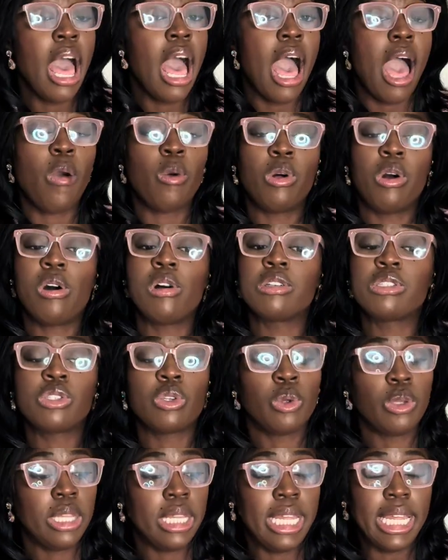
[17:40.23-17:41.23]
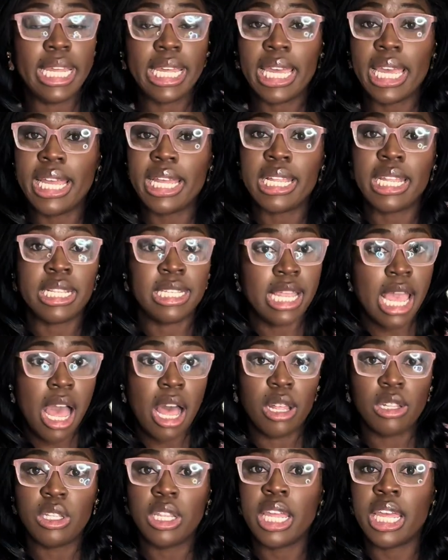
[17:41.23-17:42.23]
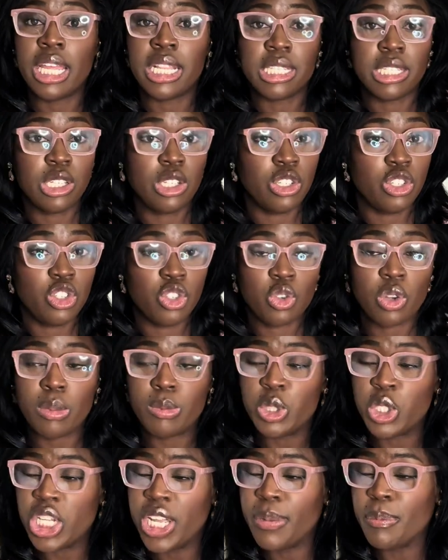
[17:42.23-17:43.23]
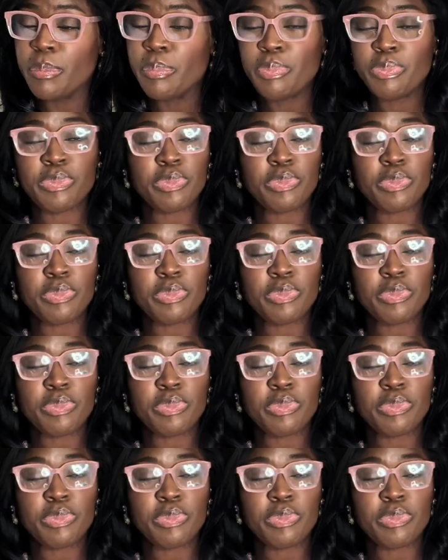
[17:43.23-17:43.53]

I will also link it down in the description.